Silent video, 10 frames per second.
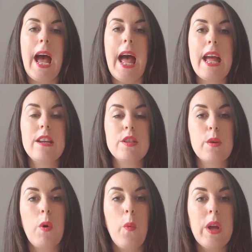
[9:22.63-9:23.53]
And so
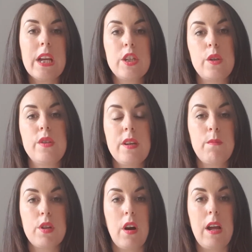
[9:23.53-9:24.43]
what we can do
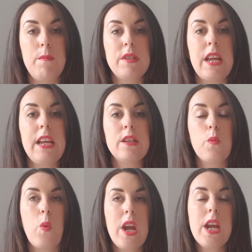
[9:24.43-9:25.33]
sometimes is
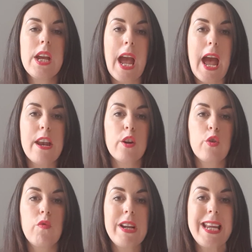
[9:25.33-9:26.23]
we can
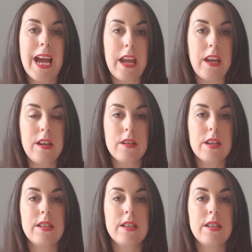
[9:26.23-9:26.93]
create